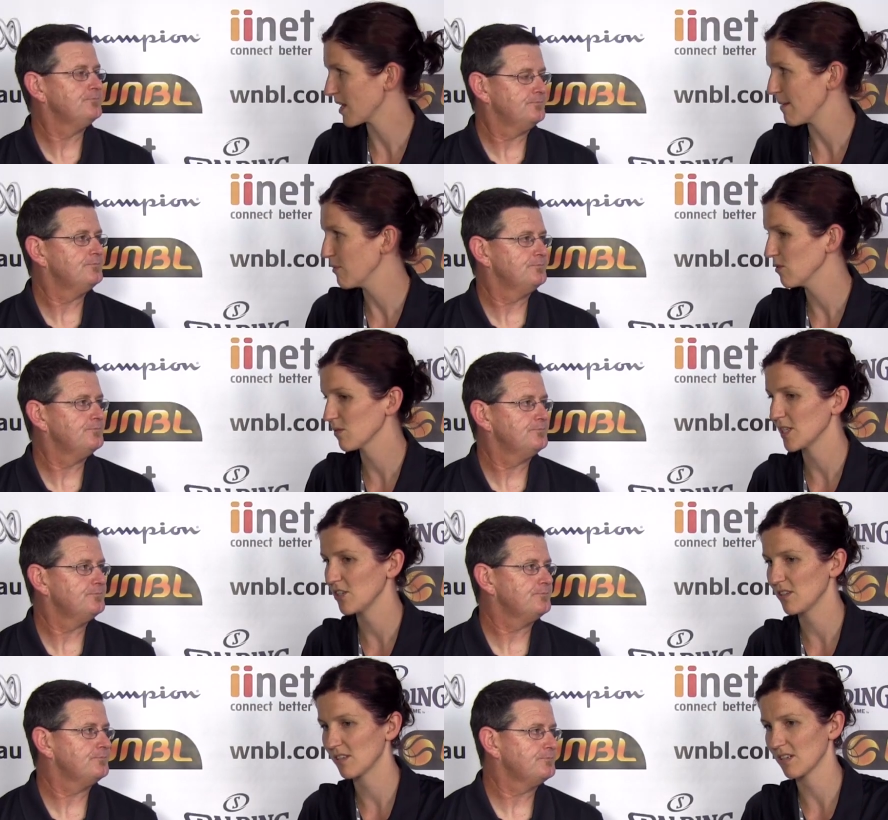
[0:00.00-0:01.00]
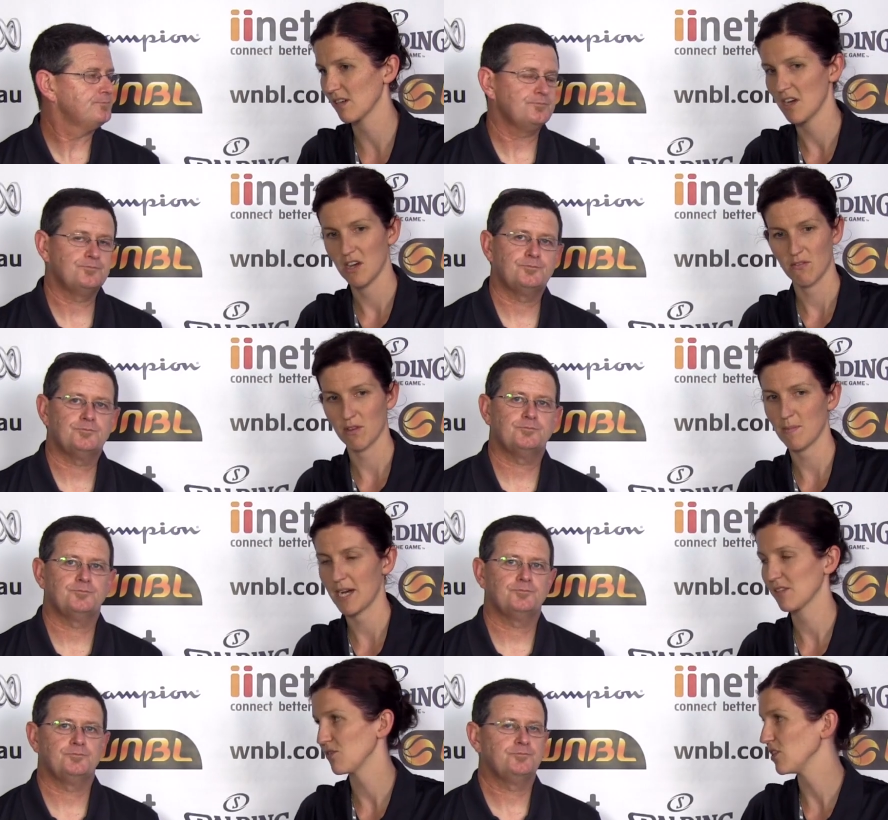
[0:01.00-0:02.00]
Speaker 1: the Capitals. We're used to for the
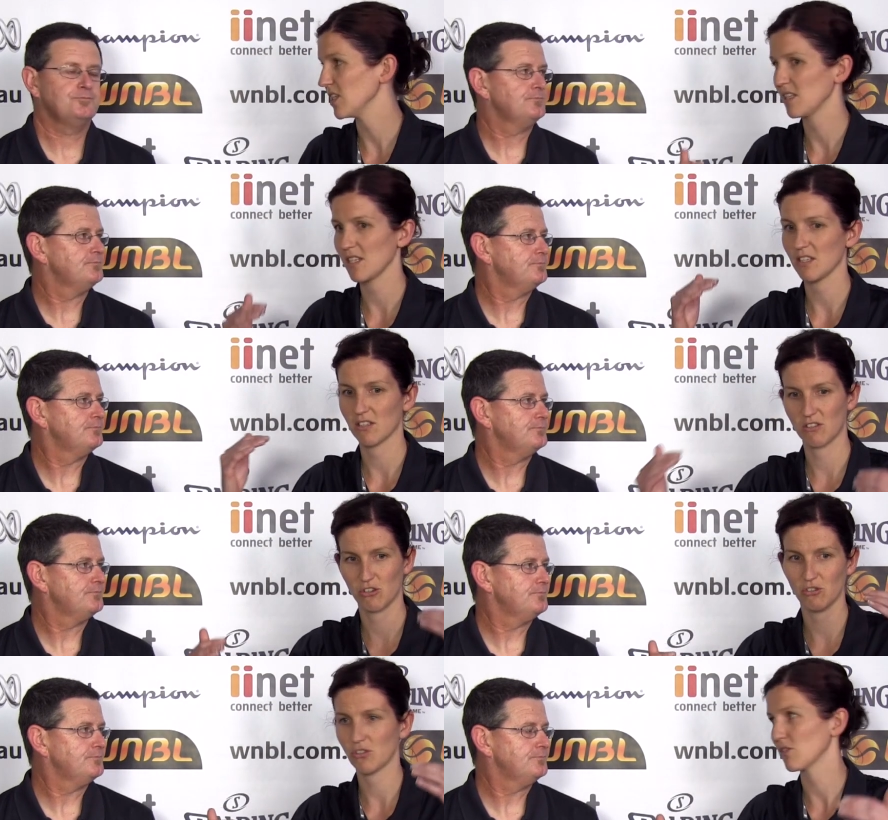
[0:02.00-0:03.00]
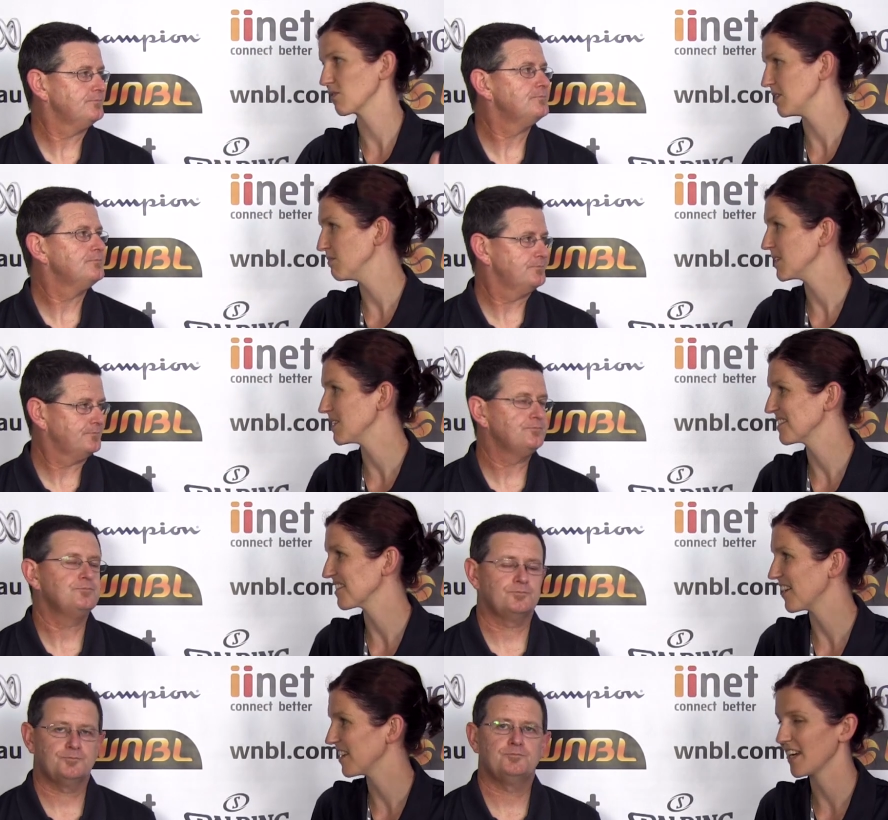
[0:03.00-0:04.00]
past few years these two tall timbers
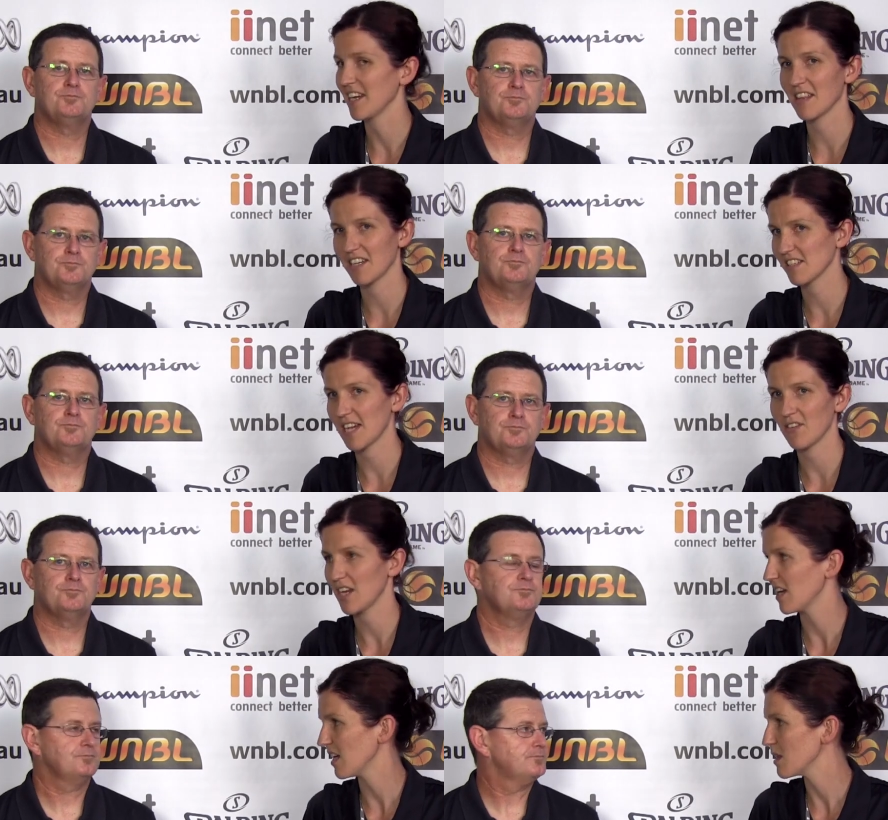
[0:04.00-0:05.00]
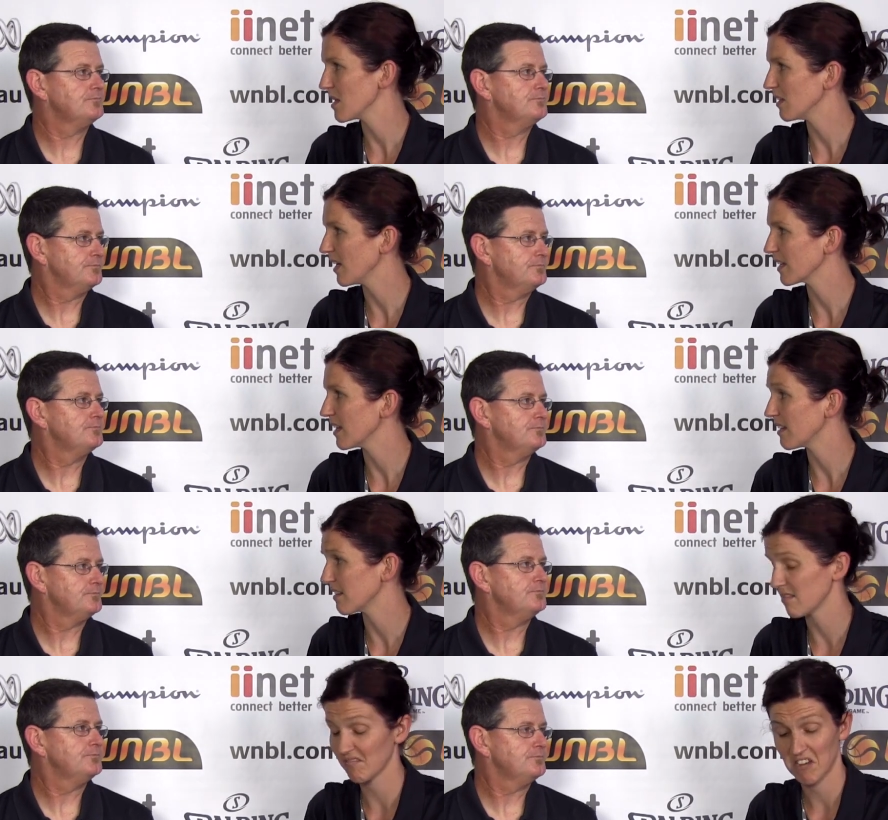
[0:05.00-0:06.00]
inside, and they, they just haven't had anything like
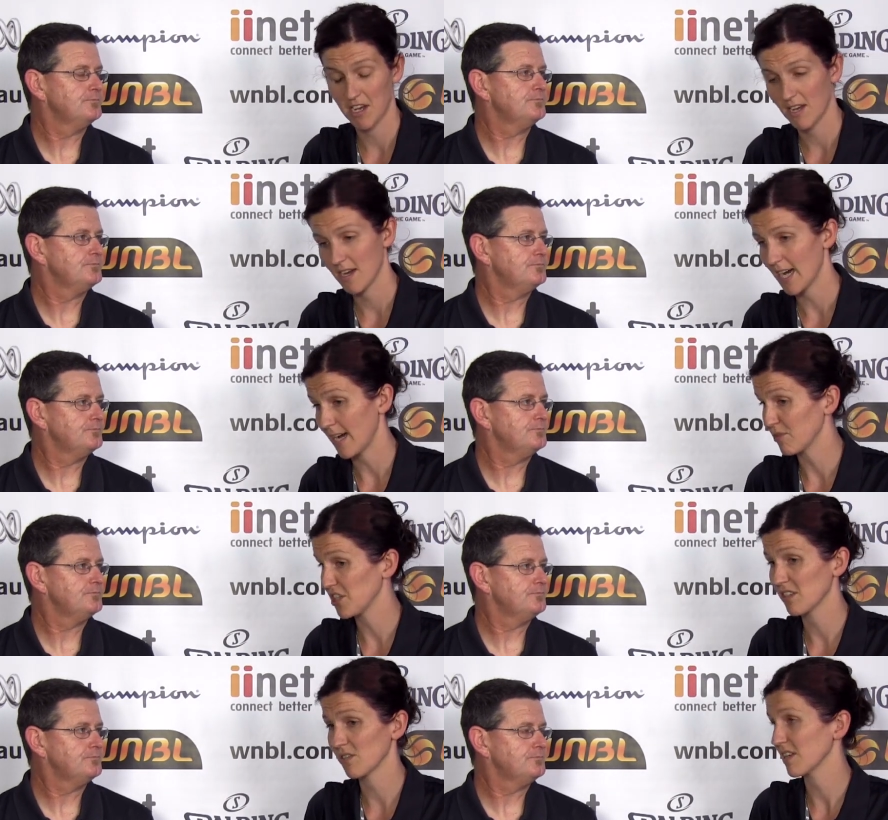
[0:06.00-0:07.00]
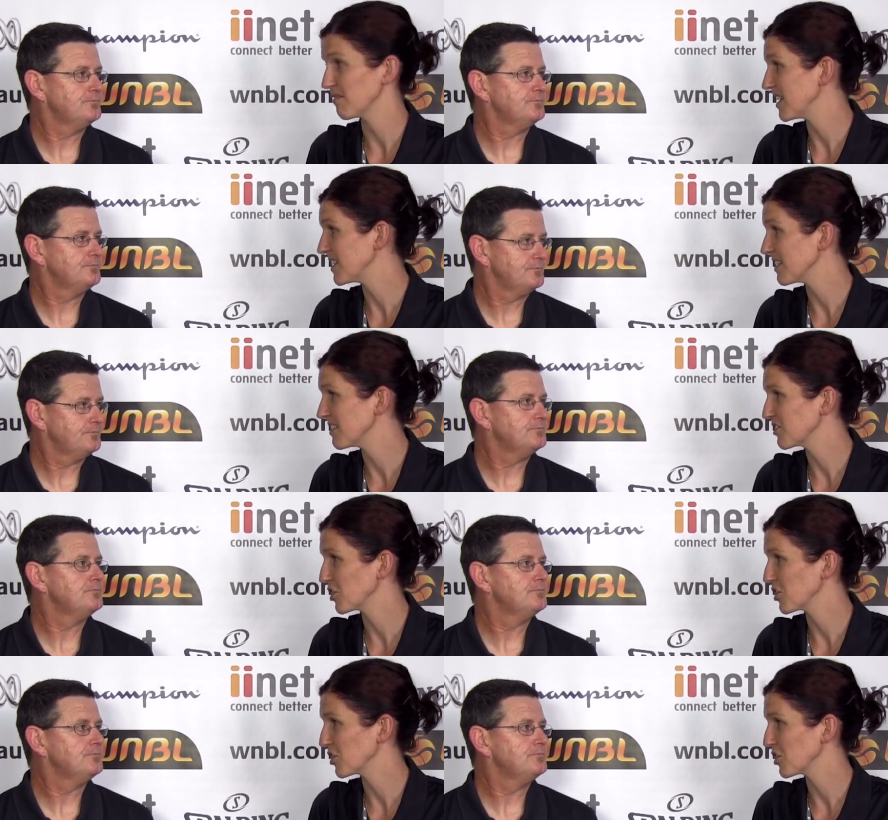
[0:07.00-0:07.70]
that. And um, she's doing a fantastic